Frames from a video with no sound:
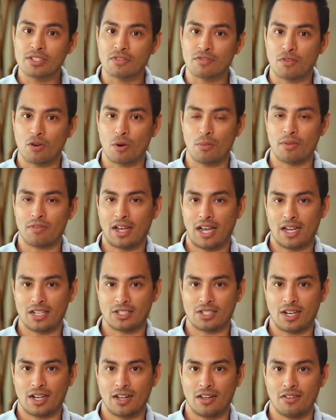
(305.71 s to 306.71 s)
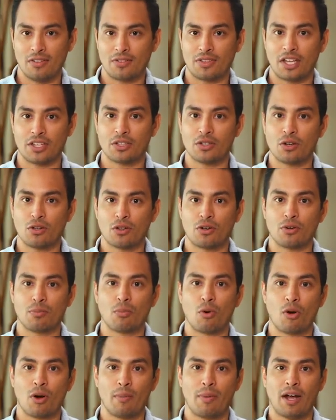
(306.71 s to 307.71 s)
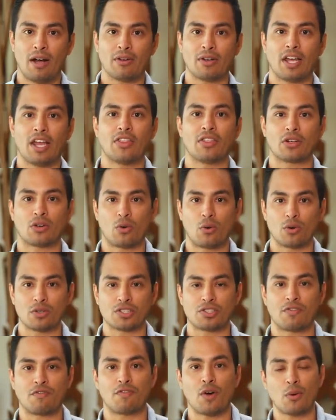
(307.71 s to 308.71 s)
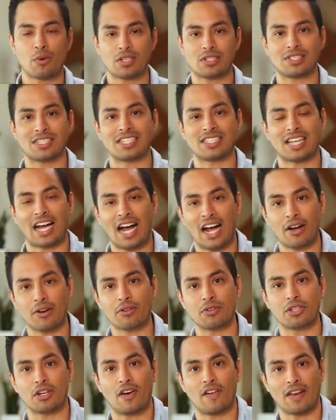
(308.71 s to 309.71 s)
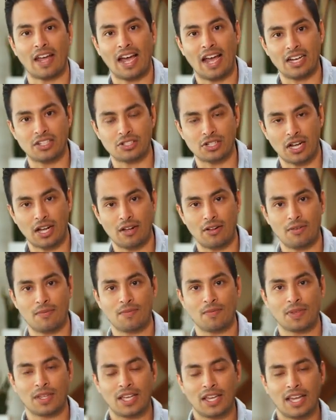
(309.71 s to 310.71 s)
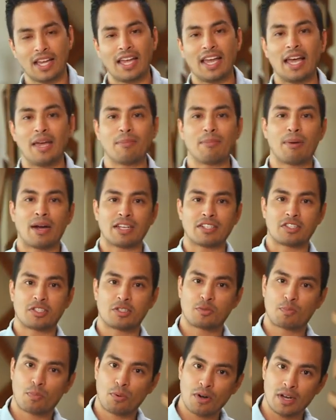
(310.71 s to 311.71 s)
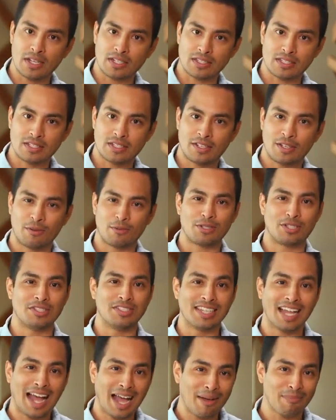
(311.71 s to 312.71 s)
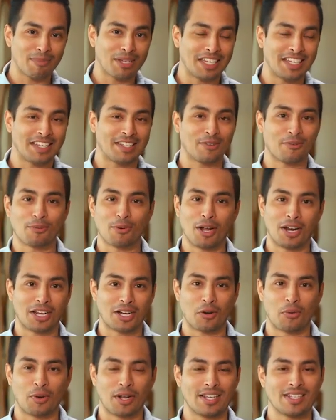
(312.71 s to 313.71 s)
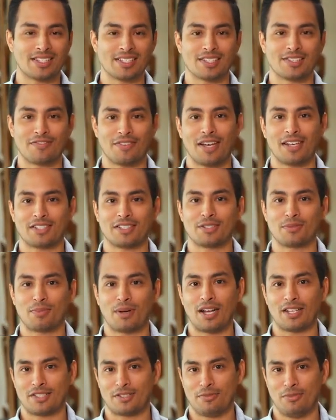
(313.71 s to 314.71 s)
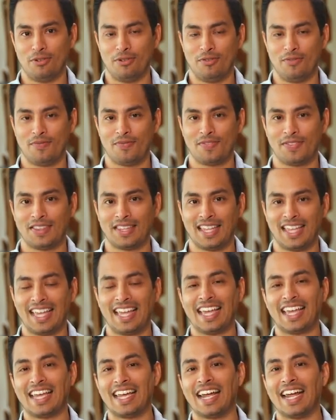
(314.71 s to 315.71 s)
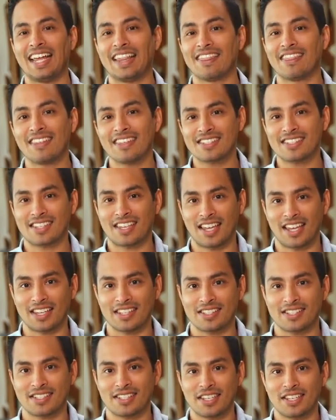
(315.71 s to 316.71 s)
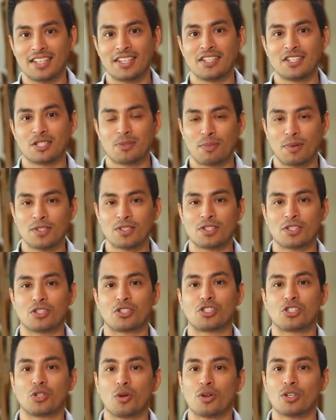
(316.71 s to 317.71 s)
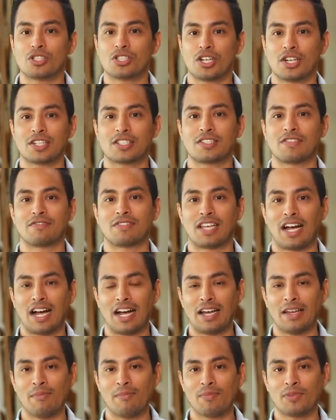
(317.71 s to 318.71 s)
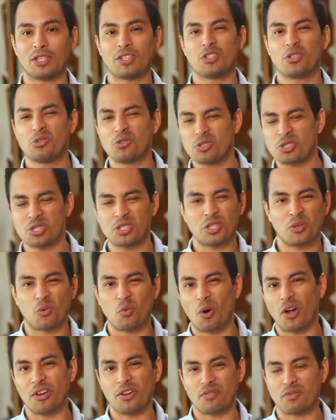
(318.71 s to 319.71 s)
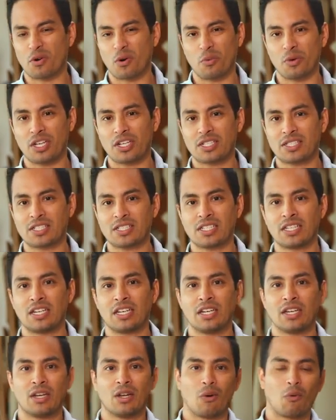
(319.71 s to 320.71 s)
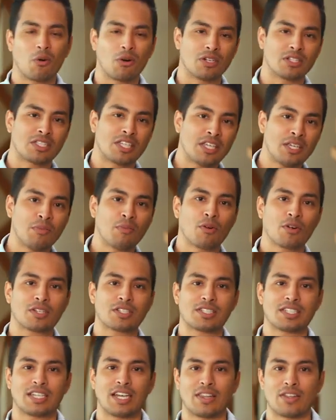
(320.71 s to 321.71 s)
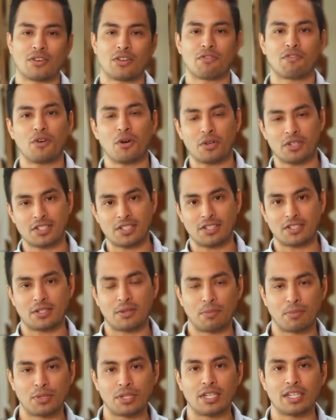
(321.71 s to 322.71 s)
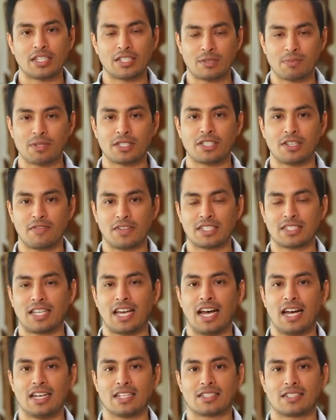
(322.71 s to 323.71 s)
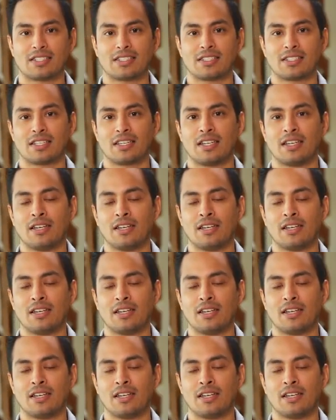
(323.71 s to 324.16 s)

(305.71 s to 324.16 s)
is a form of agile that you'll learn more about in the course focused entirely on agile. And by sprint, we do not mean running a race as fast as possible. In this case, sprints are short chunks of time, usually one to four weeks, where a team works together to focus on completing specific tasks.